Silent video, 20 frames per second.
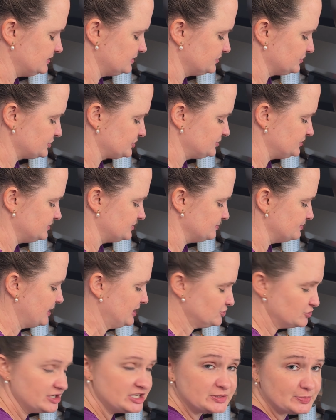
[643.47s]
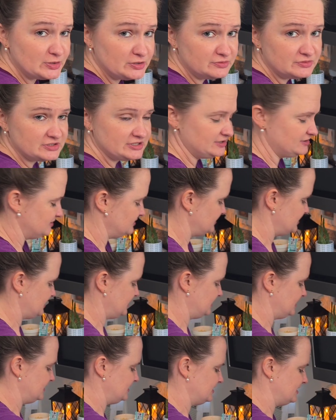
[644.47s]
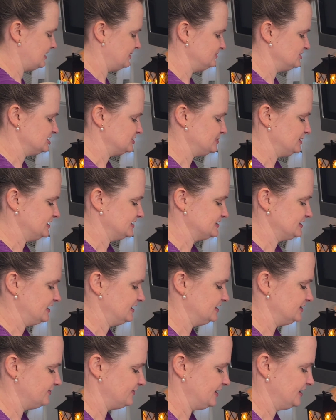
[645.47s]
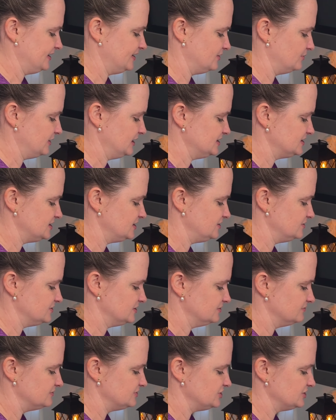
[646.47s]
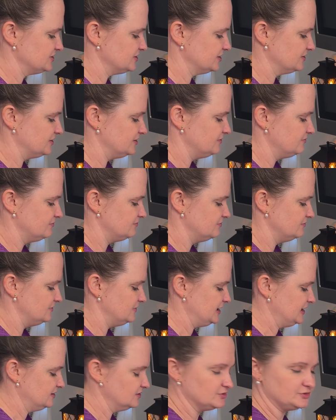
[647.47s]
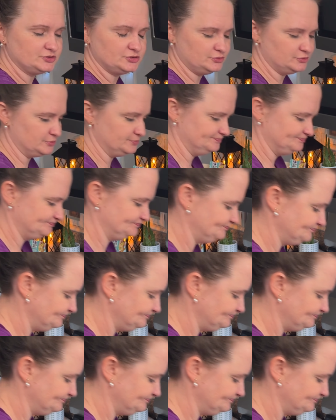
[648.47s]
little measuring spoons, and I've just been excited to find out ways to use it. It's just a neat little tool.